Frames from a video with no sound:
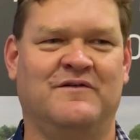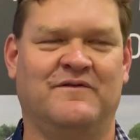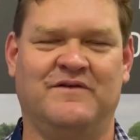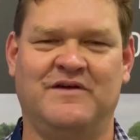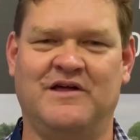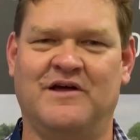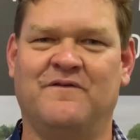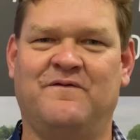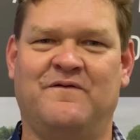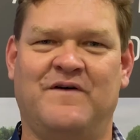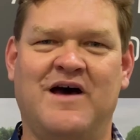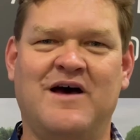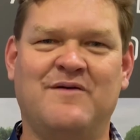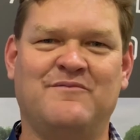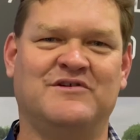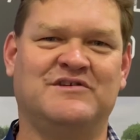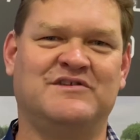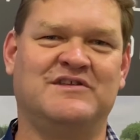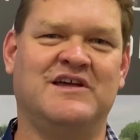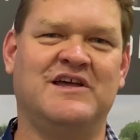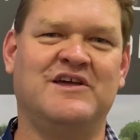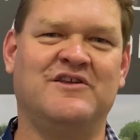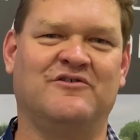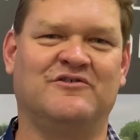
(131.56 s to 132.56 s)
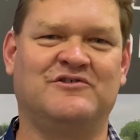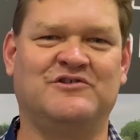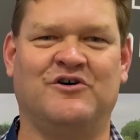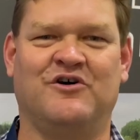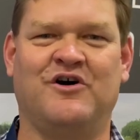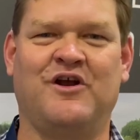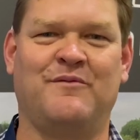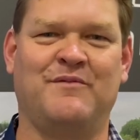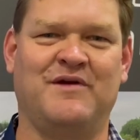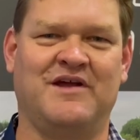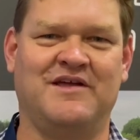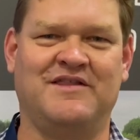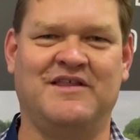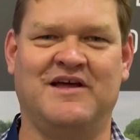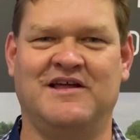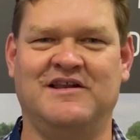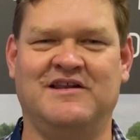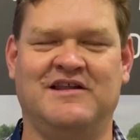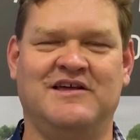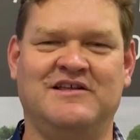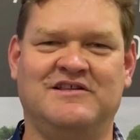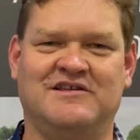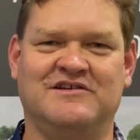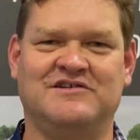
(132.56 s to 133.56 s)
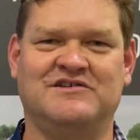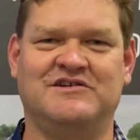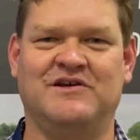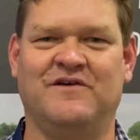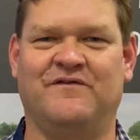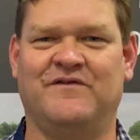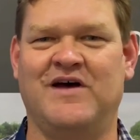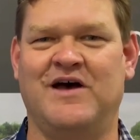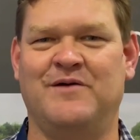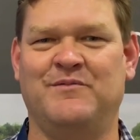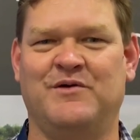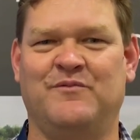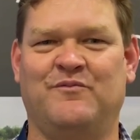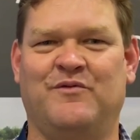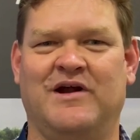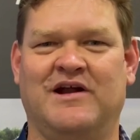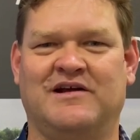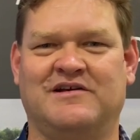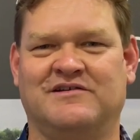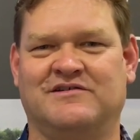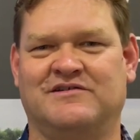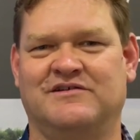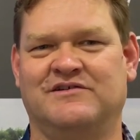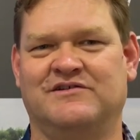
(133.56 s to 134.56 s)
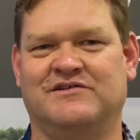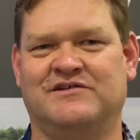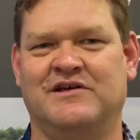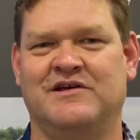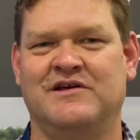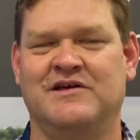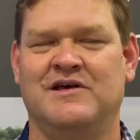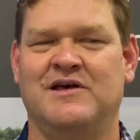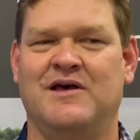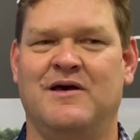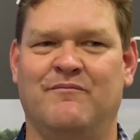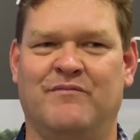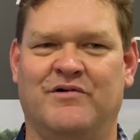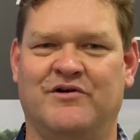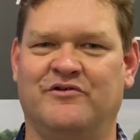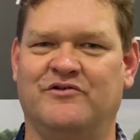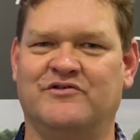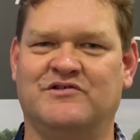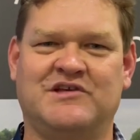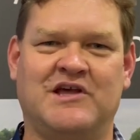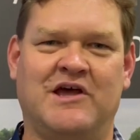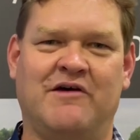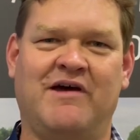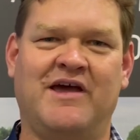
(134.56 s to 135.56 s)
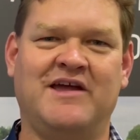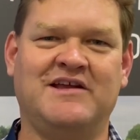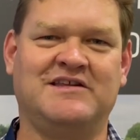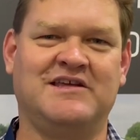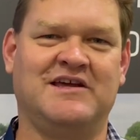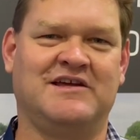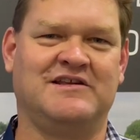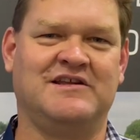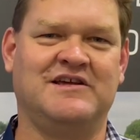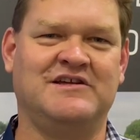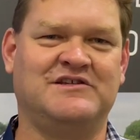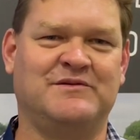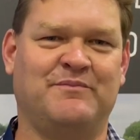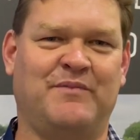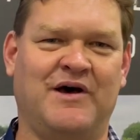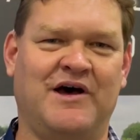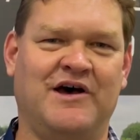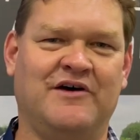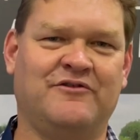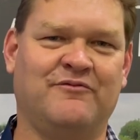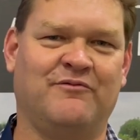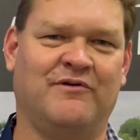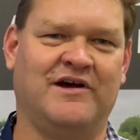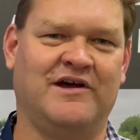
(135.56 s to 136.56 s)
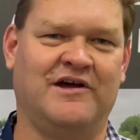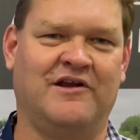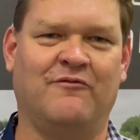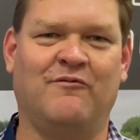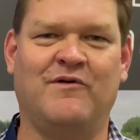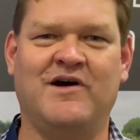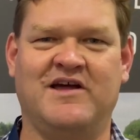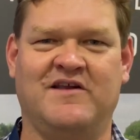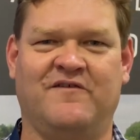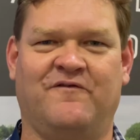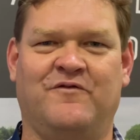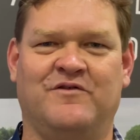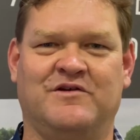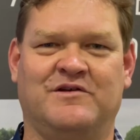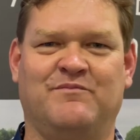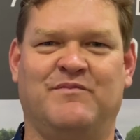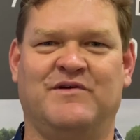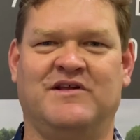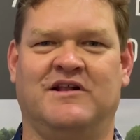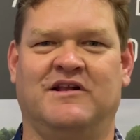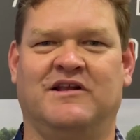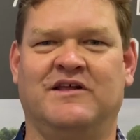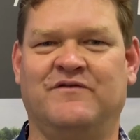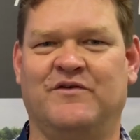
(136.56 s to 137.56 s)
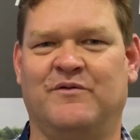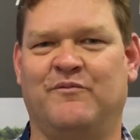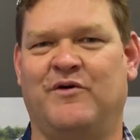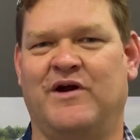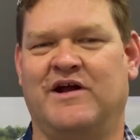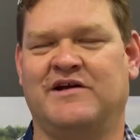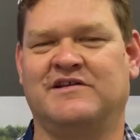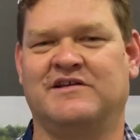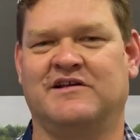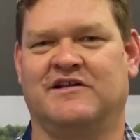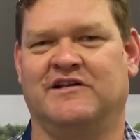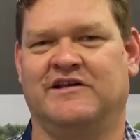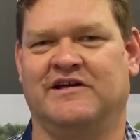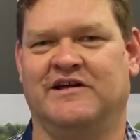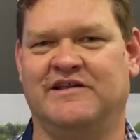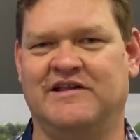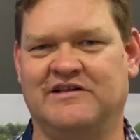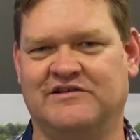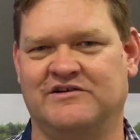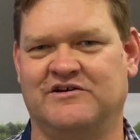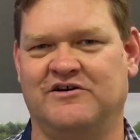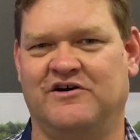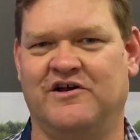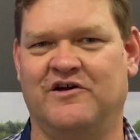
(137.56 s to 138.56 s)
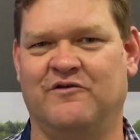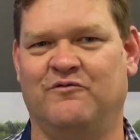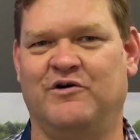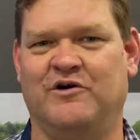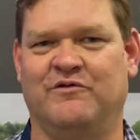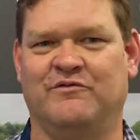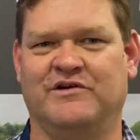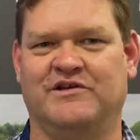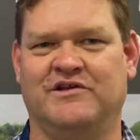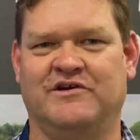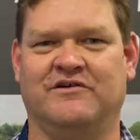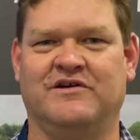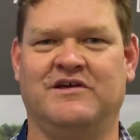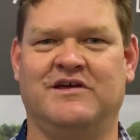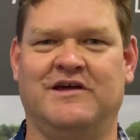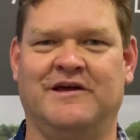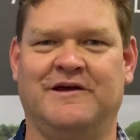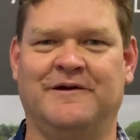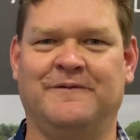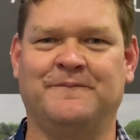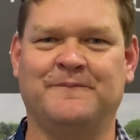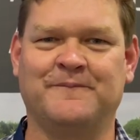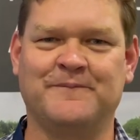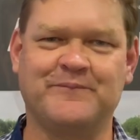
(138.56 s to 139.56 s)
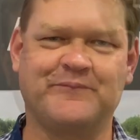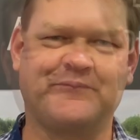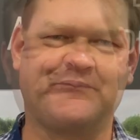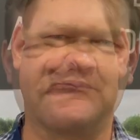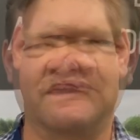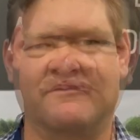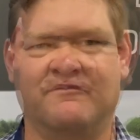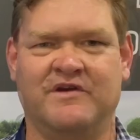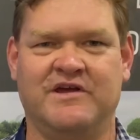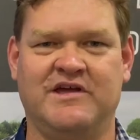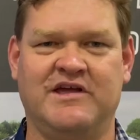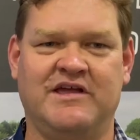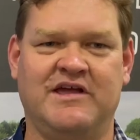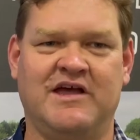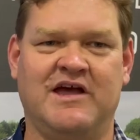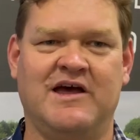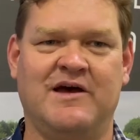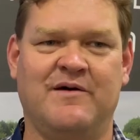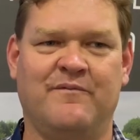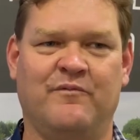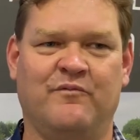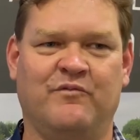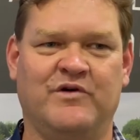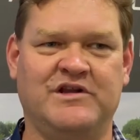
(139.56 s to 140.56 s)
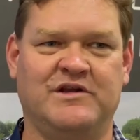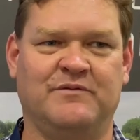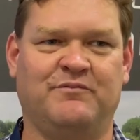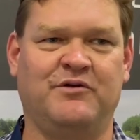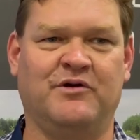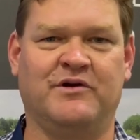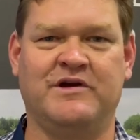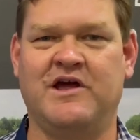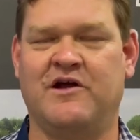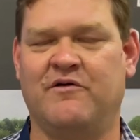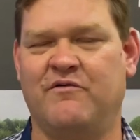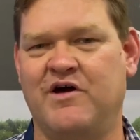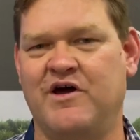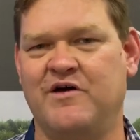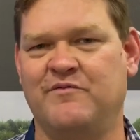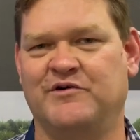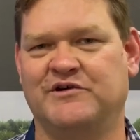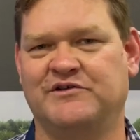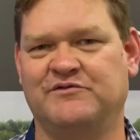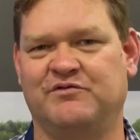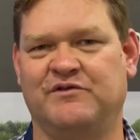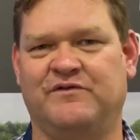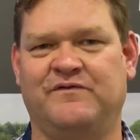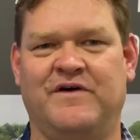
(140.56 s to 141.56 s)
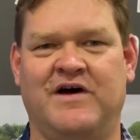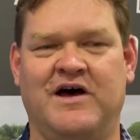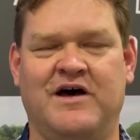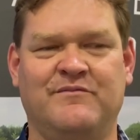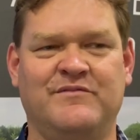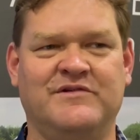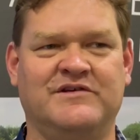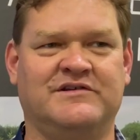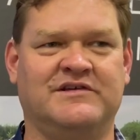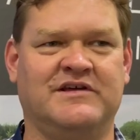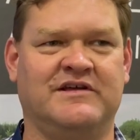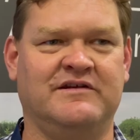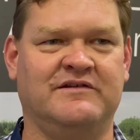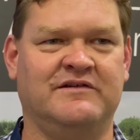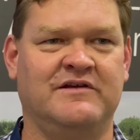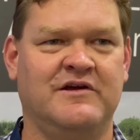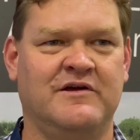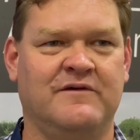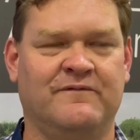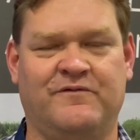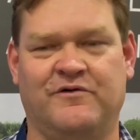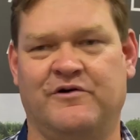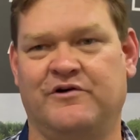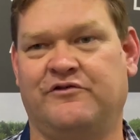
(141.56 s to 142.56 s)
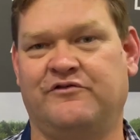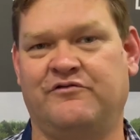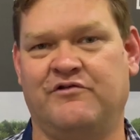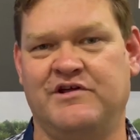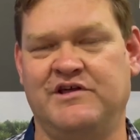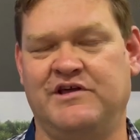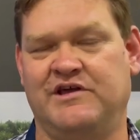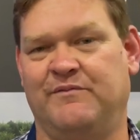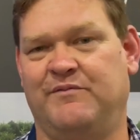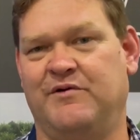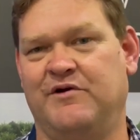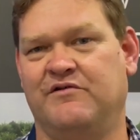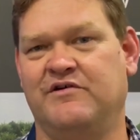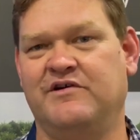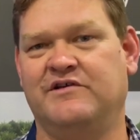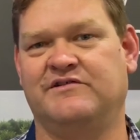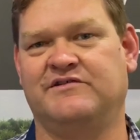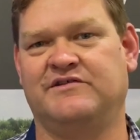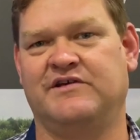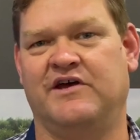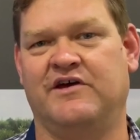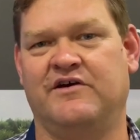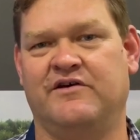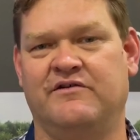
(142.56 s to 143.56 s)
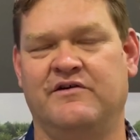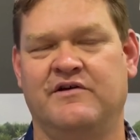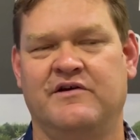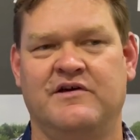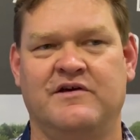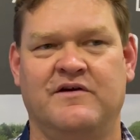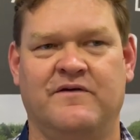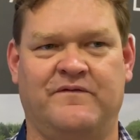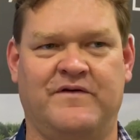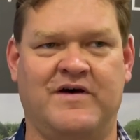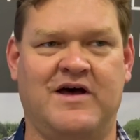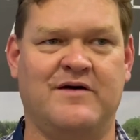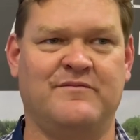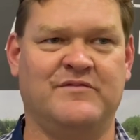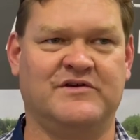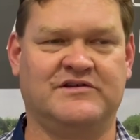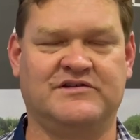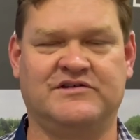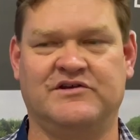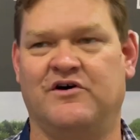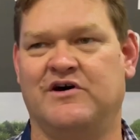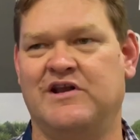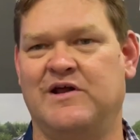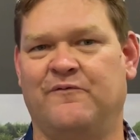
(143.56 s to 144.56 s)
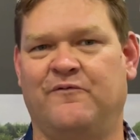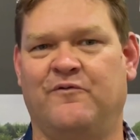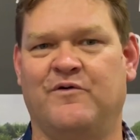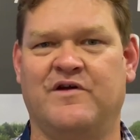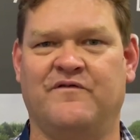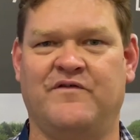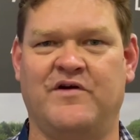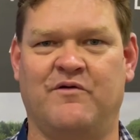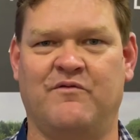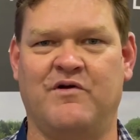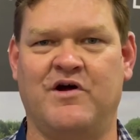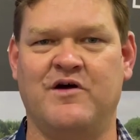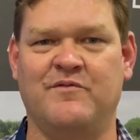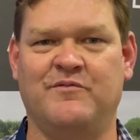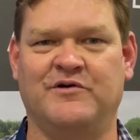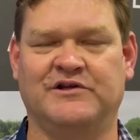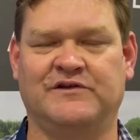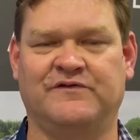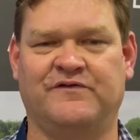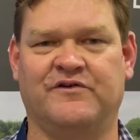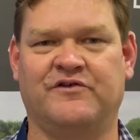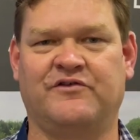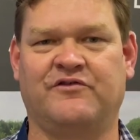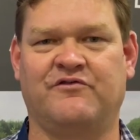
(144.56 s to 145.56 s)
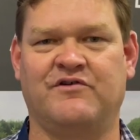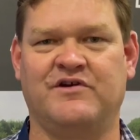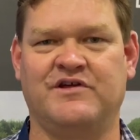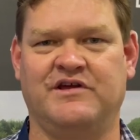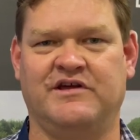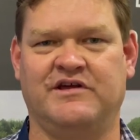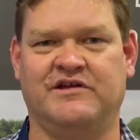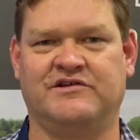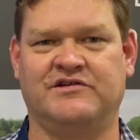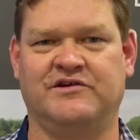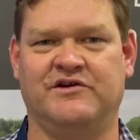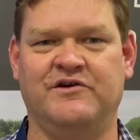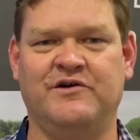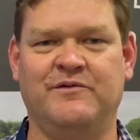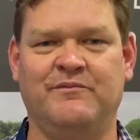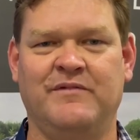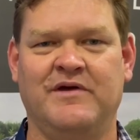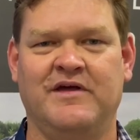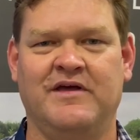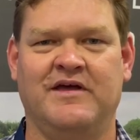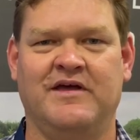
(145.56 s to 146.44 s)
you know farmers need autonomy and they need these new farming practices. But also, AgTech needs a pathway and a way for it to be delivered practically, and that's kind of what we're doing here. We, um, we deploy our robots with farmers and for a three year period. So, farmers sign up for one of our robots for a three year term.